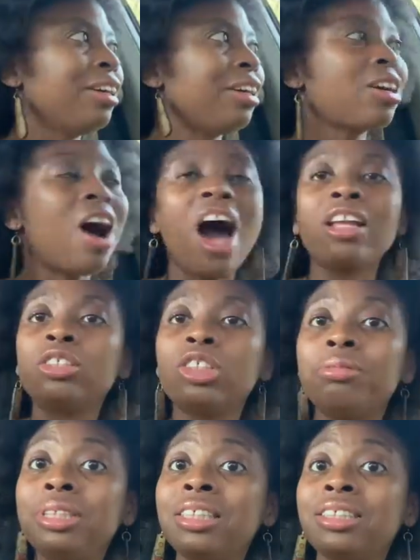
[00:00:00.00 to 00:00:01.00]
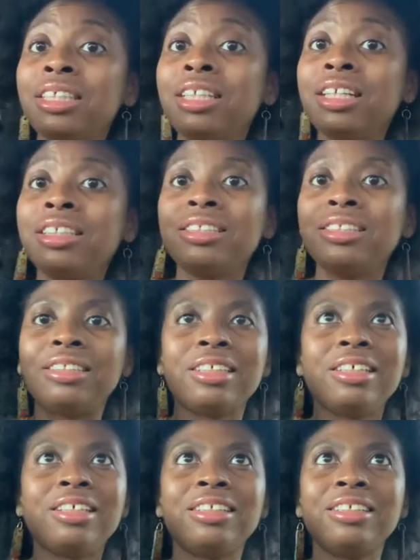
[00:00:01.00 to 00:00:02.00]
cognitive dissonance,
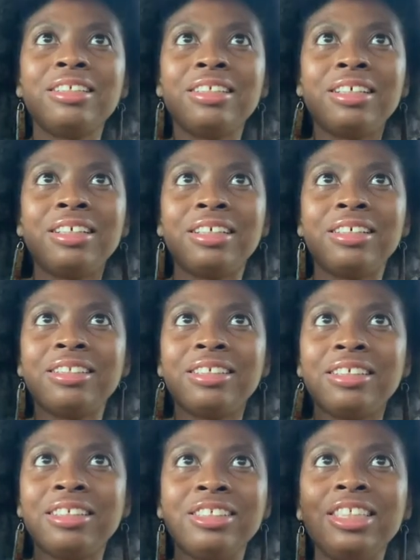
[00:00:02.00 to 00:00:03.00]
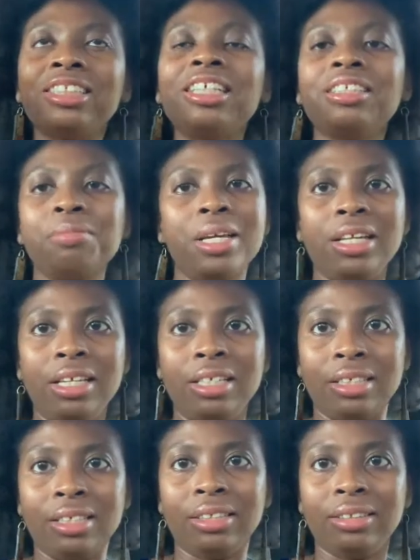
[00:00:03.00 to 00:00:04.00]
it just doesn't make any
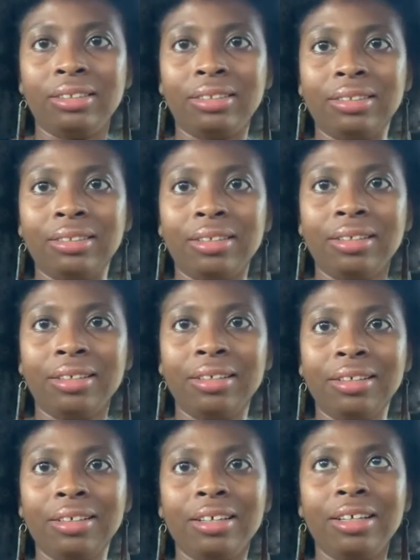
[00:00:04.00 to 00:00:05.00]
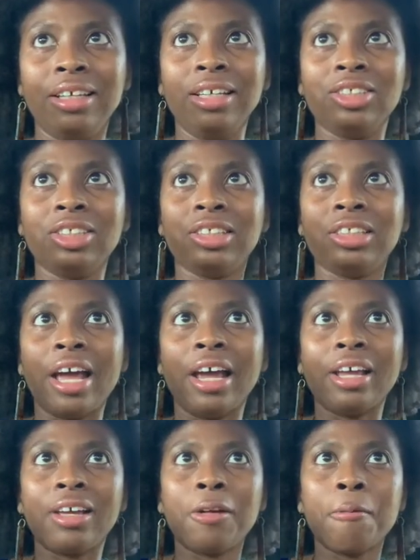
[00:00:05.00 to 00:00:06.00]
sense. It's just
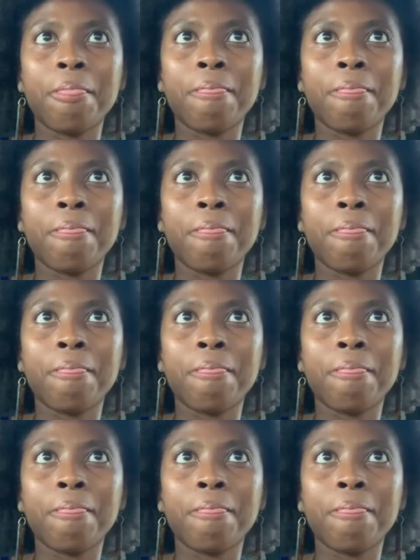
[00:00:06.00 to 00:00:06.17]
like,